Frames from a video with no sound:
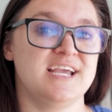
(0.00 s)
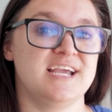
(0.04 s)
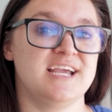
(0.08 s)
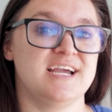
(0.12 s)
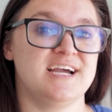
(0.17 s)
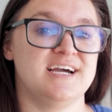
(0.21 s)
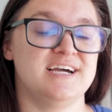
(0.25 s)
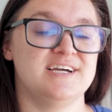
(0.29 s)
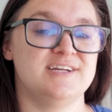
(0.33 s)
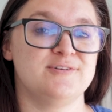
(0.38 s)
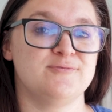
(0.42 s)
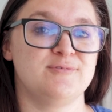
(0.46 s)

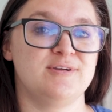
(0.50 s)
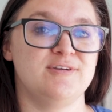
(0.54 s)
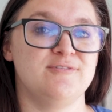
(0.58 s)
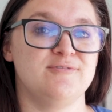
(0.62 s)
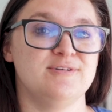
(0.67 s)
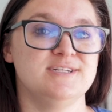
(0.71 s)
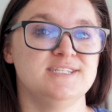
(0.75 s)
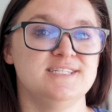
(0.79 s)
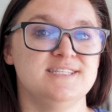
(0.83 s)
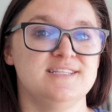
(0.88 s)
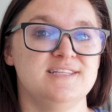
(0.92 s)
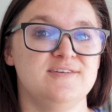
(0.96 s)
and we
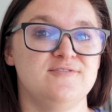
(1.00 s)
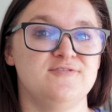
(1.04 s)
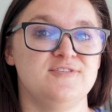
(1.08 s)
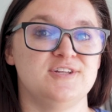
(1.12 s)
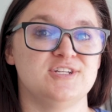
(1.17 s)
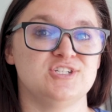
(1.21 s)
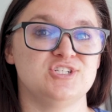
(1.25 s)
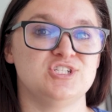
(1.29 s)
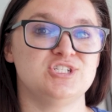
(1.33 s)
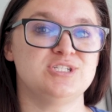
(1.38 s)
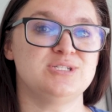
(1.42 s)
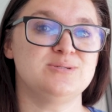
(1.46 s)
recently
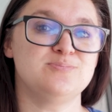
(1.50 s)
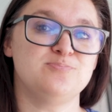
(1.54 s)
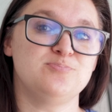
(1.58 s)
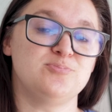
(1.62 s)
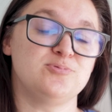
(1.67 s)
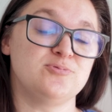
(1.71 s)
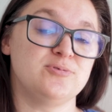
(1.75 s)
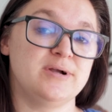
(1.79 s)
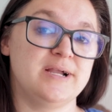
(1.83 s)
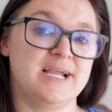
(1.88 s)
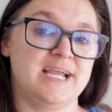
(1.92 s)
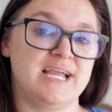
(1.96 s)
finished
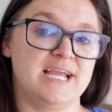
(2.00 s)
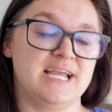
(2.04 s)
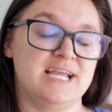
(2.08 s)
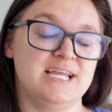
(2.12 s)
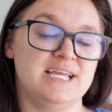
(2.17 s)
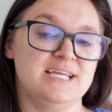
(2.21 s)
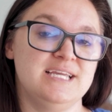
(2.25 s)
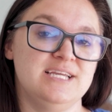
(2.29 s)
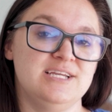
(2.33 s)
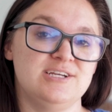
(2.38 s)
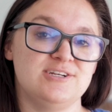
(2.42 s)
spring.